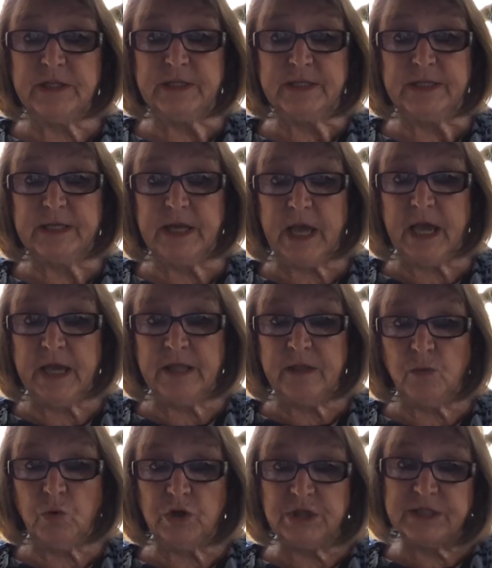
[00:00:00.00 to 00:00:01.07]
this today, and
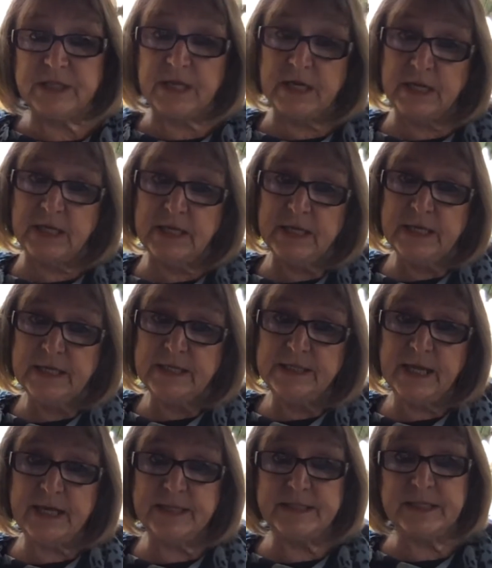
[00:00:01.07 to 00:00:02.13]
then we're just going to
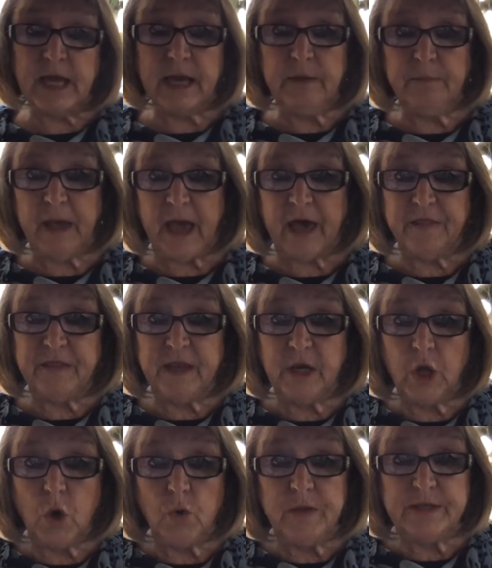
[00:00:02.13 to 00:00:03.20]
take a side path and
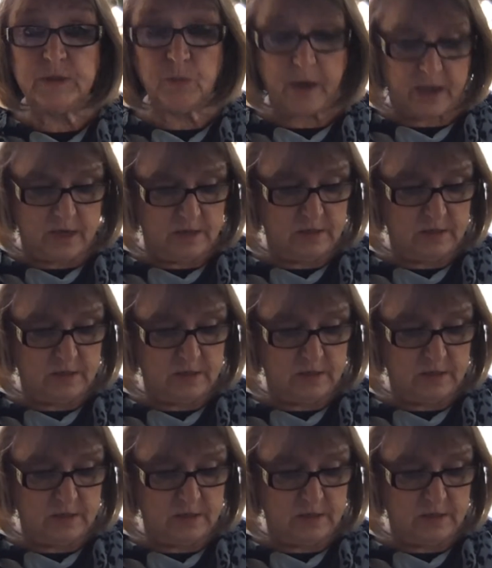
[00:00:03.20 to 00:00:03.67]
go this way.